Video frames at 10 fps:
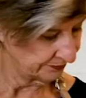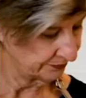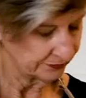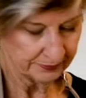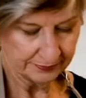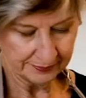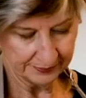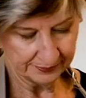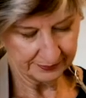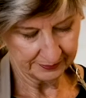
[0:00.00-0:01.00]

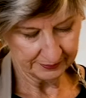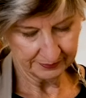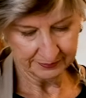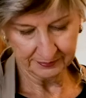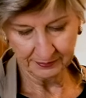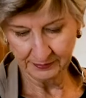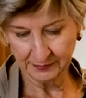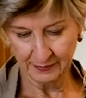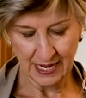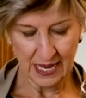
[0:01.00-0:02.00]

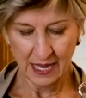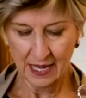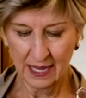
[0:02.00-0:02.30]
(no one is talking)